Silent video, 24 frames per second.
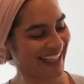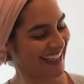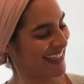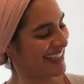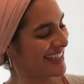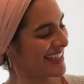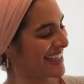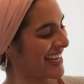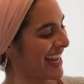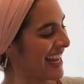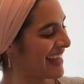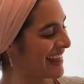
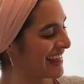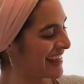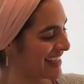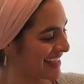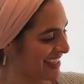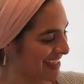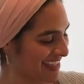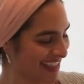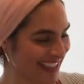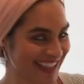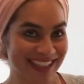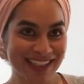Kids, and
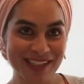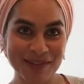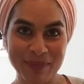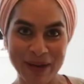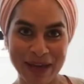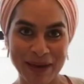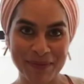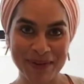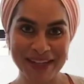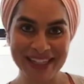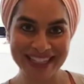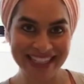this is
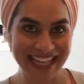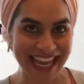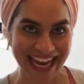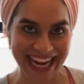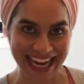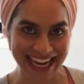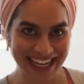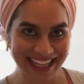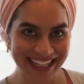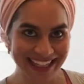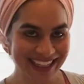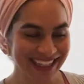baby
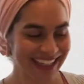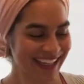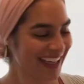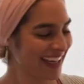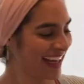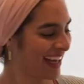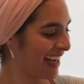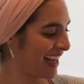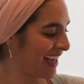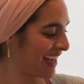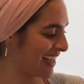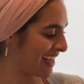Zaid.
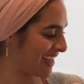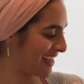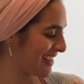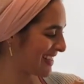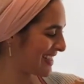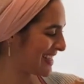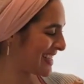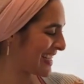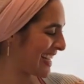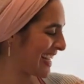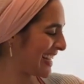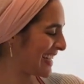
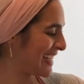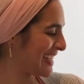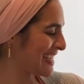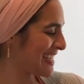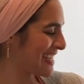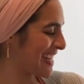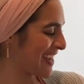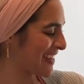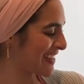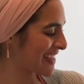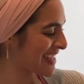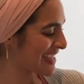Zaid
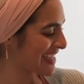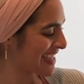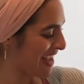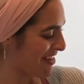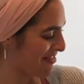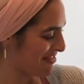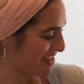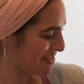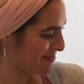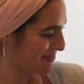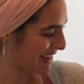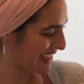is now
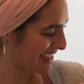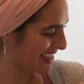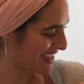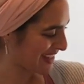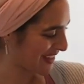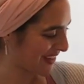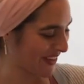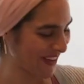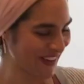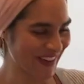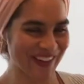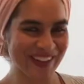7
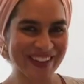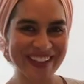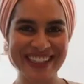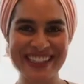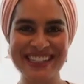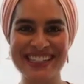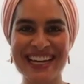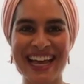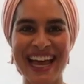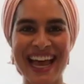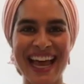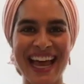months
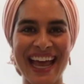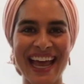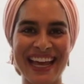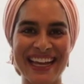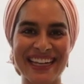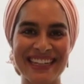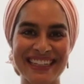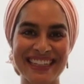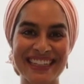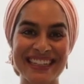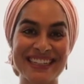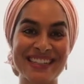old
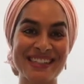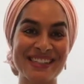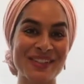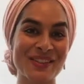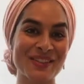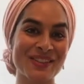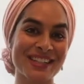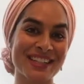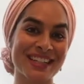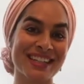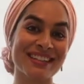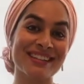and he's
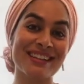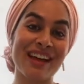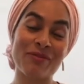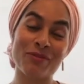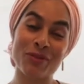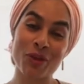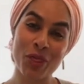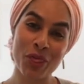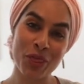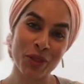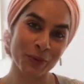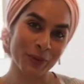using
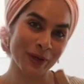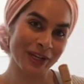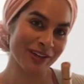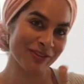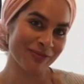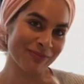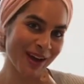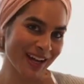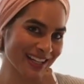level 3 of